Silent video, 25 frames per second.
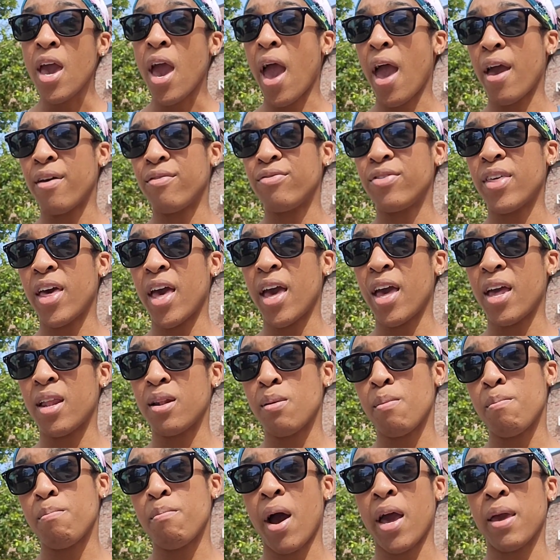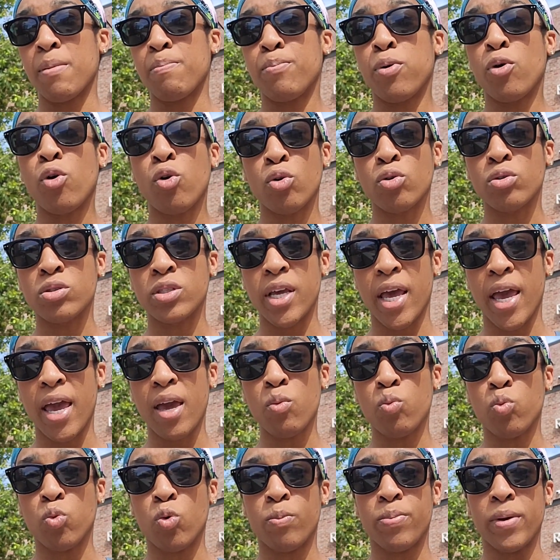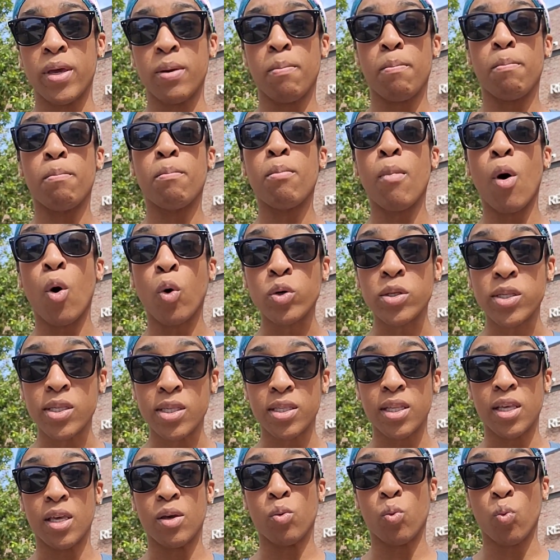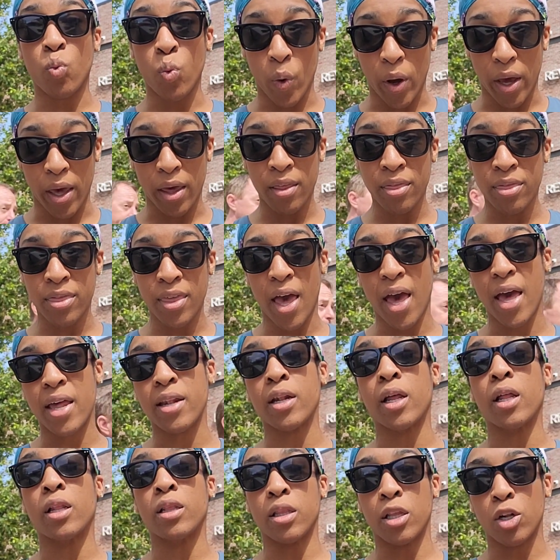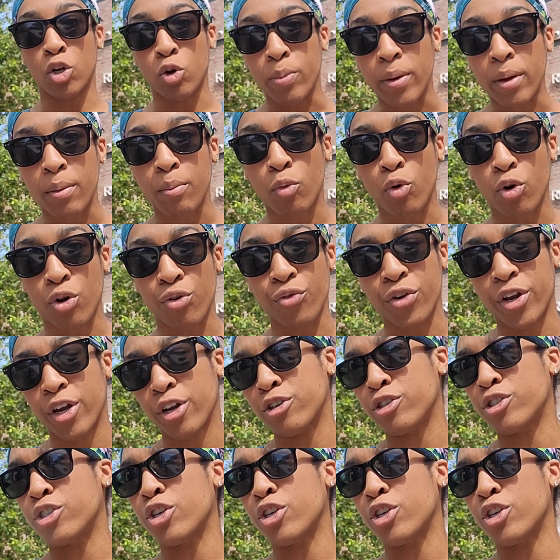and then my pull day will be mostly width and a little bit more rear.